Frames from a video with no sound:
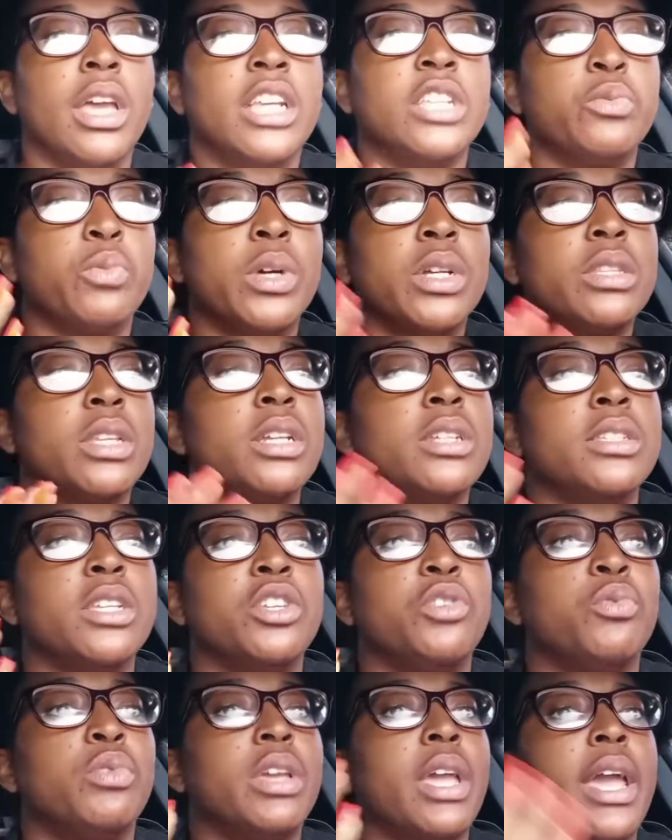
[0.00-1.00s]
It's one thing to
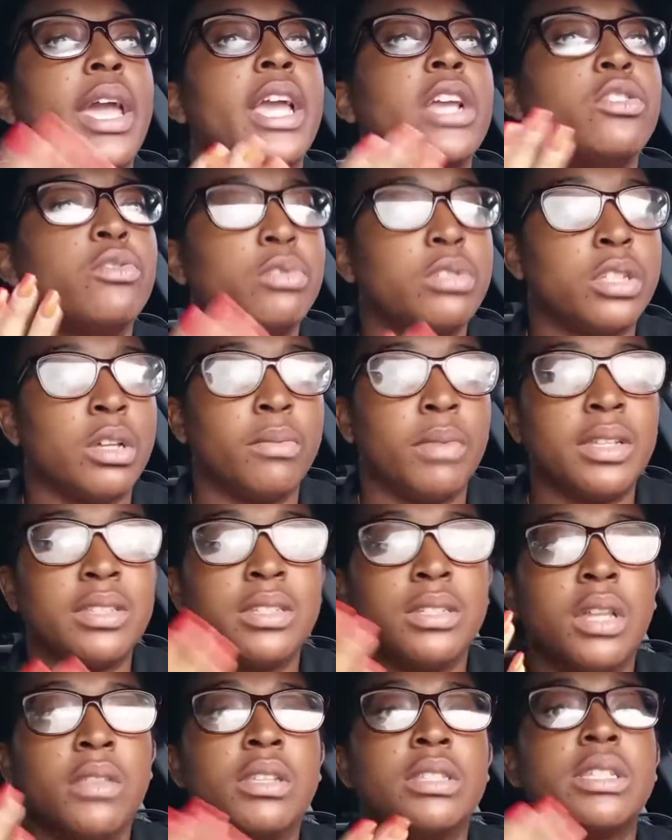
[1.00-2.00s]
say you can do something,
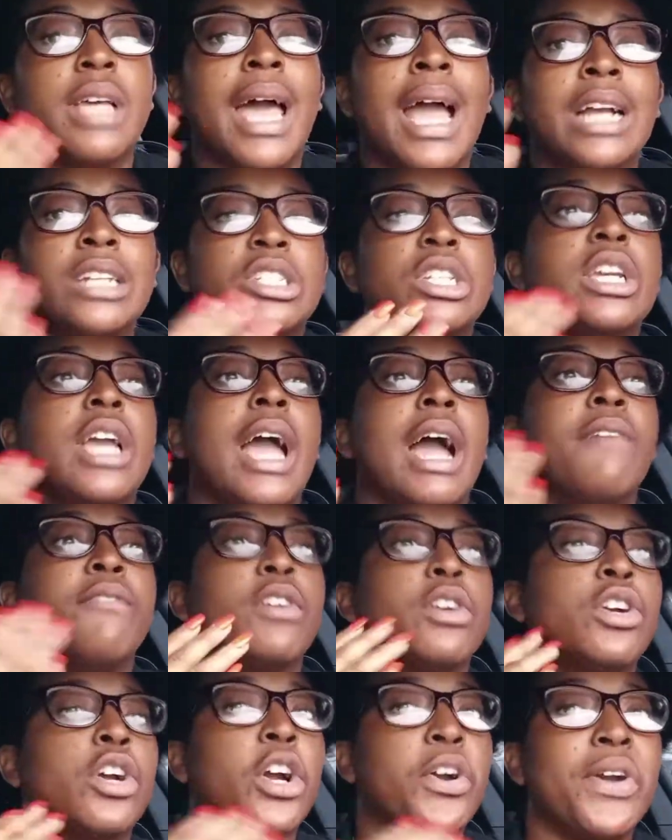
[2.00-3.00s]
it's another to actually
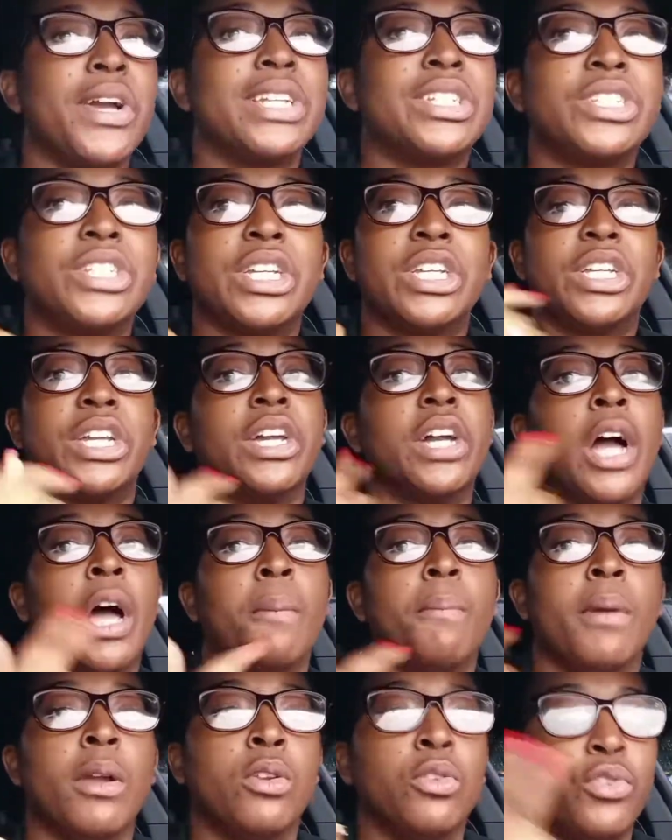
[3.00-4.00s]
have the courage to get
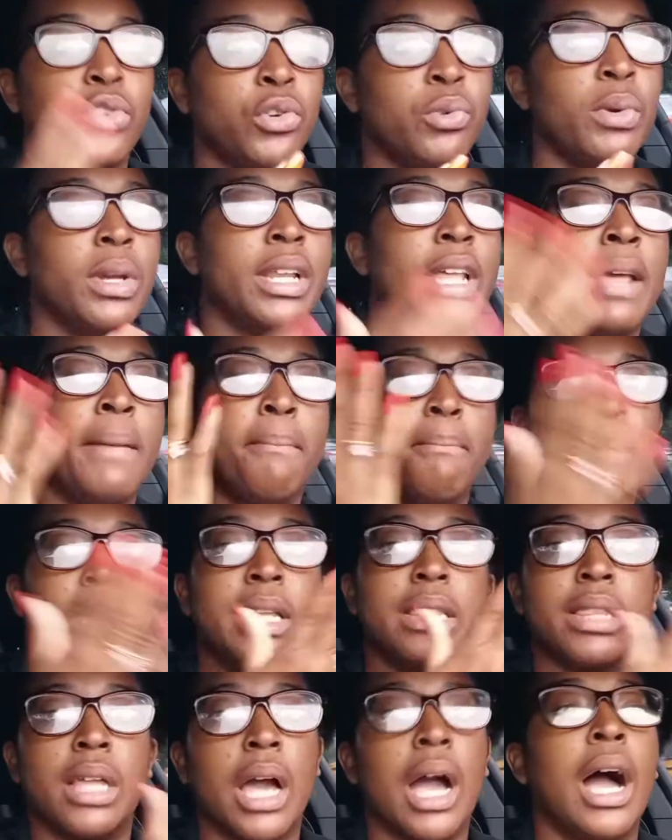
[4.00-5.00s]
up and do it and
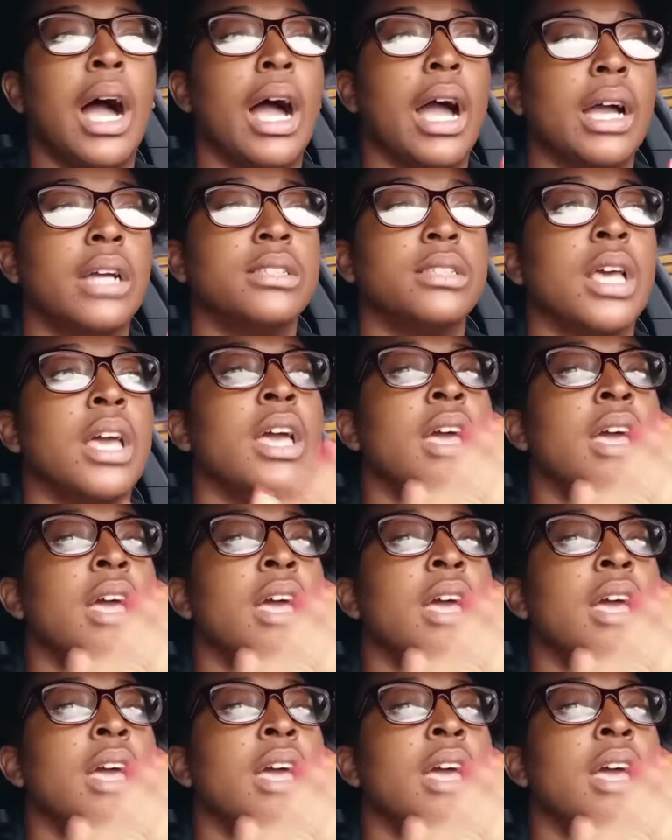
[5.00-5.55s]
beat the odds.